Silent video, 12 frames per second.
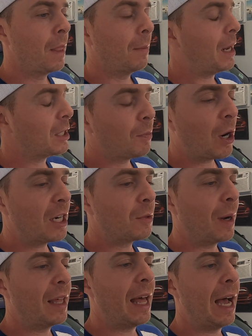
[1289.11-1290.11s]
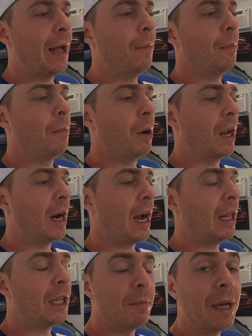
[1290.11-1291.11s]
I'm not surprised by that, but
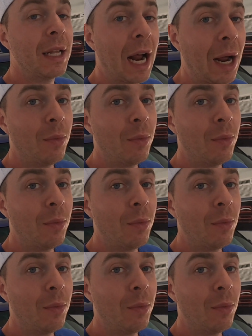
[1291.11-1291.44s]
I'll admit I